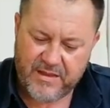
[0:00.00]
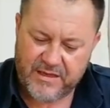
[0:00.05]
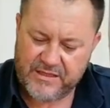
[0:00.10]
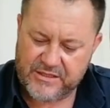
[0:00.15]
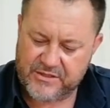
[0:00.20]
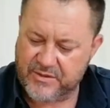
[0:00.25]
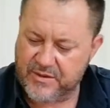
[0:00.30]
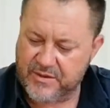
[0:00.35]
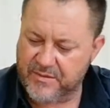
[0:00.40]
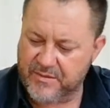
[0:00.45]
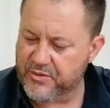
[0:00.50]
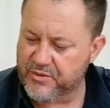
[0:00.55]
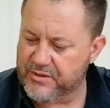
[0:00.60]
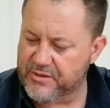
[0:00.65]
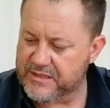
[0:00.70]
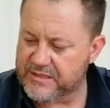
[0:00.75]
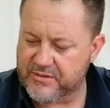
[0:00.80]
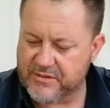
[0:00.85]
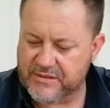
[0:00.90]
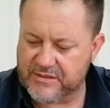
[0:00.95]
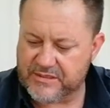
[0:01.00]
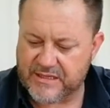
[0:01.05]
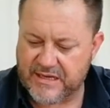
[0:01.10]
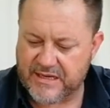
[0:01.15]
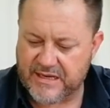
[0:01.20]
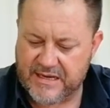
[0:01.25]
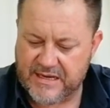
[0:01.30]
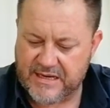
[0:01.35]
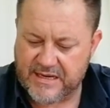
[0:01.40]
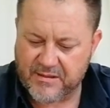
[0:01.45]
I just want to put this to the
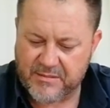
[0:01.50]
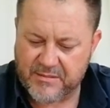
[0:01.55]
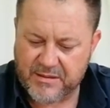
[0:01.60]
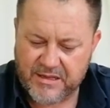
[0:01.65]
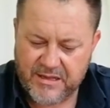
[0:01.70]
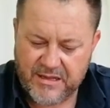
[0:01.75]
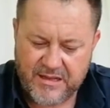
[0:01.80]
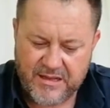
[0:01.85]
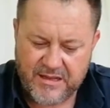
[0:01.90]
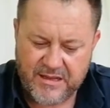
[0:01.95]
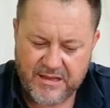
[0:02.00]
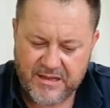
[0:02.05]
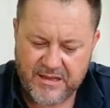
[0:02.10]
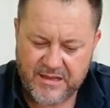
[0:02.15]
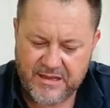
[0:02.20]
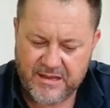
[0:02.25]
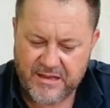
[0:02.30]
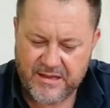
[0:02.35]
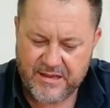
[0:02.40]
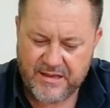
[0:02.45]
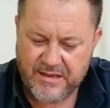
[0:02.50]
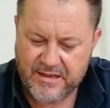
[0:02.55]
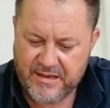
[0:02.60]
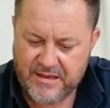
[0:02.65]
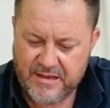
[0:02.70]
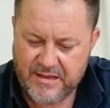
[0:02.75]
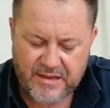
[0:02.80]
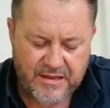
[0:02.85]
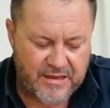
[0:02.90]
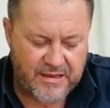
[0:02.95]
side a little bit.
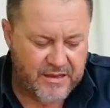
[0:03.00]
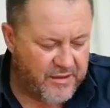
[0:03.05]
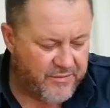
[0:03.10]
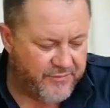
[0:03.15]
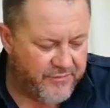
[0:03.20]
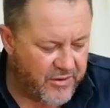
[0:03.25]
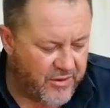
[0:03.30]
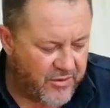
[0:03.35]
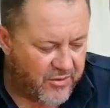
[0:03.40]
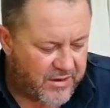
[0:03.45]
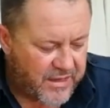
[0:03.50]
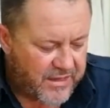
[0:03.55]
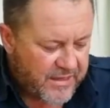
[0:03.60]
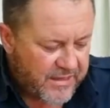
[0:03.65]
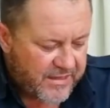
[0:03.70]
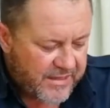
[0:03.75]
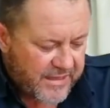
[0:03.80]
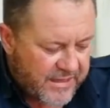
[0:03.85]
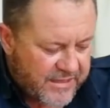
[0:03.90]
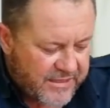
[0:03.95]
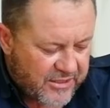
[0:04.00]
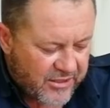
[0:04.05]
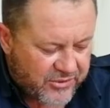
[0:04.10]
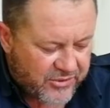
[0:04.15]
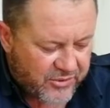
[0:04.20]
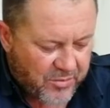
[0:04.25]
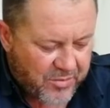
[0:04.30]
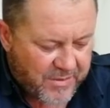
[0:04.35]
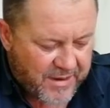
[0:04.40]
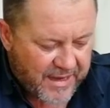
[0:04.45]
If you look at this
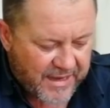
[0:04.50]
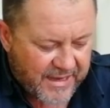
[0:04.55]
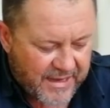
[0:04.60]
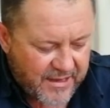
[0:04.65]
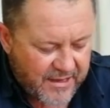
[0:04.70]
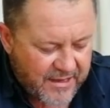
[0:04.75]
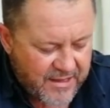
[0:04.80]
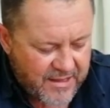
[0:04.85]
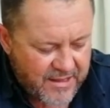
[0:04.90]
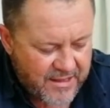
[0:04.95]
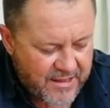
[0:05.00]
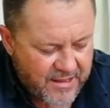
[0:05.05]
XoSORB cake,